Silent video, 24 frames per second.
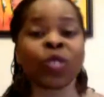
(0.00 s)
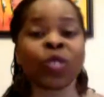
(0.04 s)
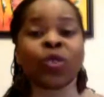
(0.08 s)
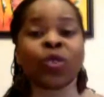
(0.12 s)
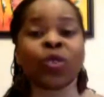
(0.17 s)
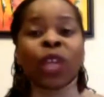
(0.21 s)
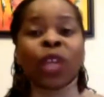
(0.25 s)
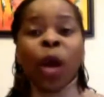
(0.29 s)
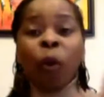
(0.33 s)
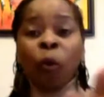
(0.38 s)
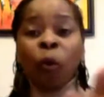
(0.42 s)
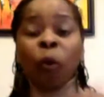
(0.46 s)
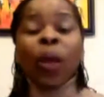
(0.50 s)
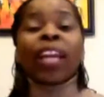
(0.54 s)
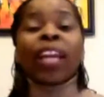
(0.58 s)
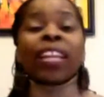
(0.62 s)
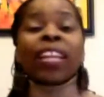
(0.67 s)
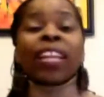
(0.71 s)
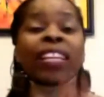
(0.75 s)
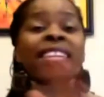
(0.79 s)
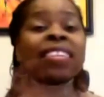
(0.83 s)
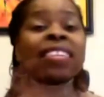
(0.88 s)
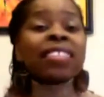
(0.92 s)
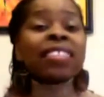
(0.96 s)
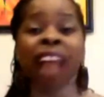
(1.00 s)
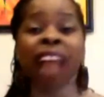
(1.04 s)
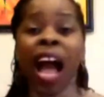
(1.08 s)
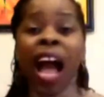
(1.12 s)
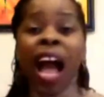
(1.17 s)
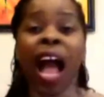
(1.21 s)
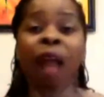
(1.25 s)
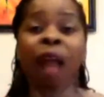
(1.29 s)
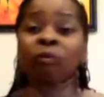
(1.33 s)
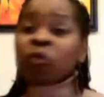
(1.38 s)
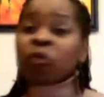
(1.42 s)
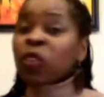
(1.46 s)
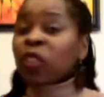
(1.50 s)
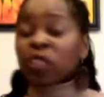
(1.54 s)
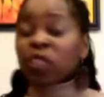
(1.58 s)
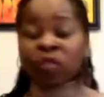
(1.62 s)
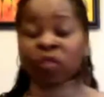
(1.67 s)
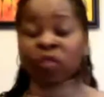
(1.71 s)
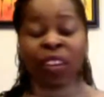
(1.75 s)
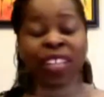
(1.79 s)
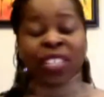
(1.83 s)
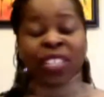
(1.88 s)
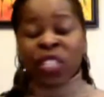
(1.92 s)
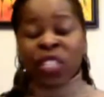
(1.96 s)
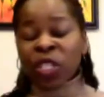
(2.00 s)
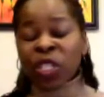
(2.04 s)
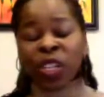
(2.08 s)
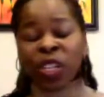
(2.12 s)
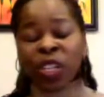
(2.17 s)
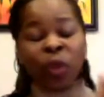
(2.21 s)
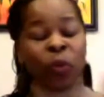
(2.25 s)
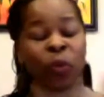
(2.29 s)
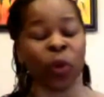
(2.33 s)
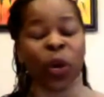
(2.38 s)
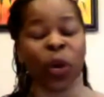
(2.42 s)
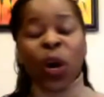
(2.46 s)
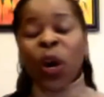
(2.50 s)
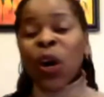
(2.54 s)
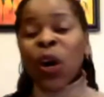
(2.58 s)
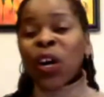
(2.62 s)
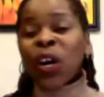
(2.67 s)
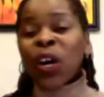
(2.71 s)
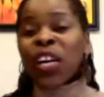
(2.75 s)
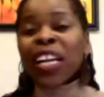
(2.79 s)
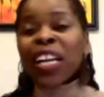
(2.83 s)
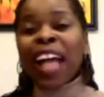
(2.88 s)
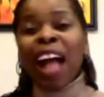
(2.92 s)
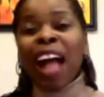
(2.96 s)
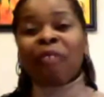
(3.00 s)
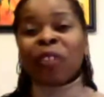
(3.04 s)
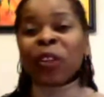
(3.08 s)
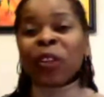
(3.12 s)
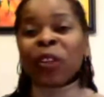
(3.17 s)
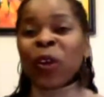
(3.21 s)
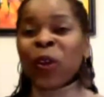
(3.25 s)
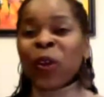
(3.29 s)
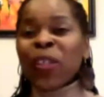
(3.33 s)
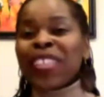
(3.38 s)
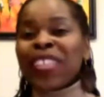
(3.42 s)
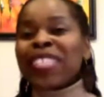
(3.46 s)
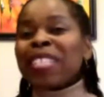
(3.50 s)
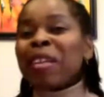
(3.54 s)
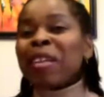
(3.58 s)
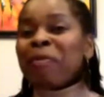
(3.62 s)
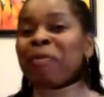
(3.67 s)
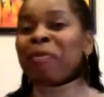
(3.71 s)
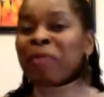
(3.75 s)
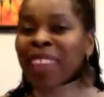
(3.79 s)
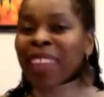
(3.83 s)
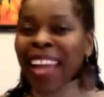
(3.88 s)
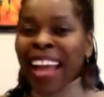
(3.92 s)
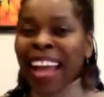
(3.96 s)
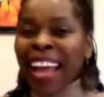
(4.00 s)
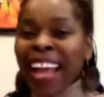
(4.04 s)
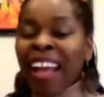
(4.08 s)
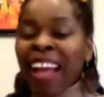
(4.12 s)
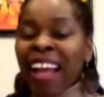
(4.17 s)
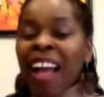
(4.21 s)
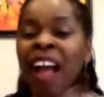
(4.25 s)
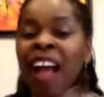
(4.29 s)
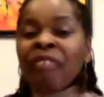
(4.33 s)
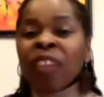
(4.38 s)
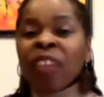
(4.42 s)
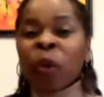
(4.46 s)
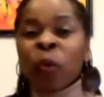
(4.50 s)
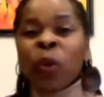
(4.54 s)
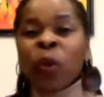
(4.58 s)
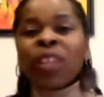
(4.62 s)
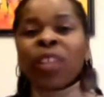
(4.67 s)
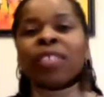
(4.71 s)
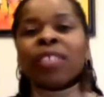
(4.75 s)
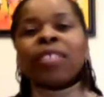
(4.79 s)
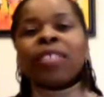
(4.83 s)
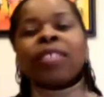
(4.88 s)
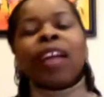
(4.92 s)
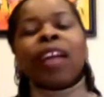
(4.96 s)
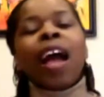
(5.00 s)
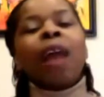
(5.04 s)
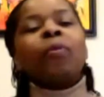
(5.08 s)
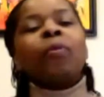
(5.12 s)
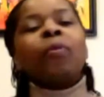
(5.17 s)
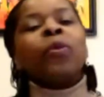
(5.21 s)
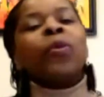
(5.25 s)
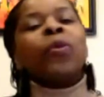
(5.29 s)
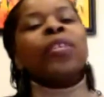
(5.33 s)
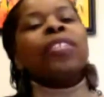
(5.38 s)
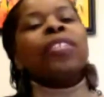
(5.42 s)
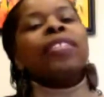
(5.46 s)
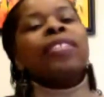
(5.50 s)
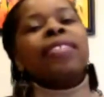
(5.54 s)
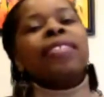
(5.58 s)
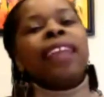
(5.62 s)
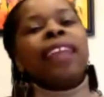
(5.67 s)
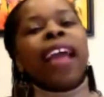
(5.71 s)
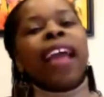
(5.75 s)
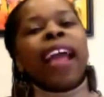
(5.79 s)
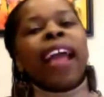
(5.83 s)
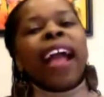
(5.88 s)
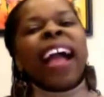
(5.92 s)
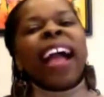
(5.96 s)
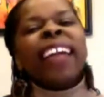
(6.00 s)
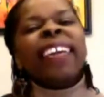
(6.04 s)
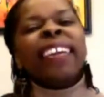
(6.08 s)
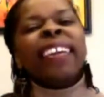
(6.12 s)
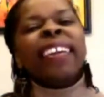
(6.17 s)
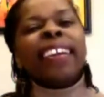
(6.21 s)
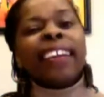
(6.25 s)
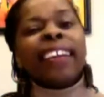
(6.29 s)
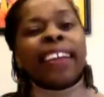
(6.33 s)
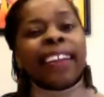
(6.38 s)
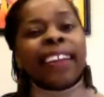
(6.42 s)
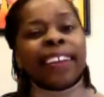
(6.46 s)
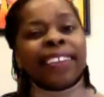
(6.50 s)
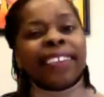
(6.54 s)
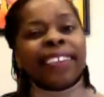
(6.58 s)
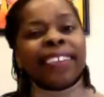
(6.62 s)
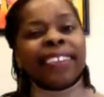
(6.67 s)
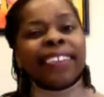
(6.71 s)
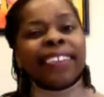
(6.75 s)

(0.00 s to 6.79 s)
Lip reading: so that when it is time for your transition, and we're all going to have to go there someday, that when it's time, you can say, I did it.